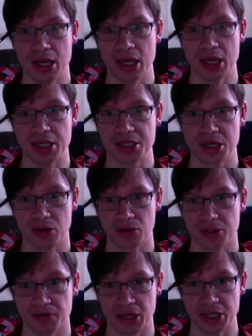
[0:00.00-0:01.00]
it's
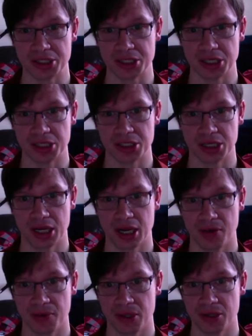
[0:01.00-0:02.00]
cultivated and
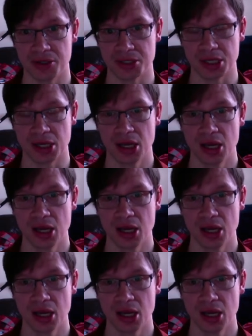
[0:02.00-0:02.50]
how we use it.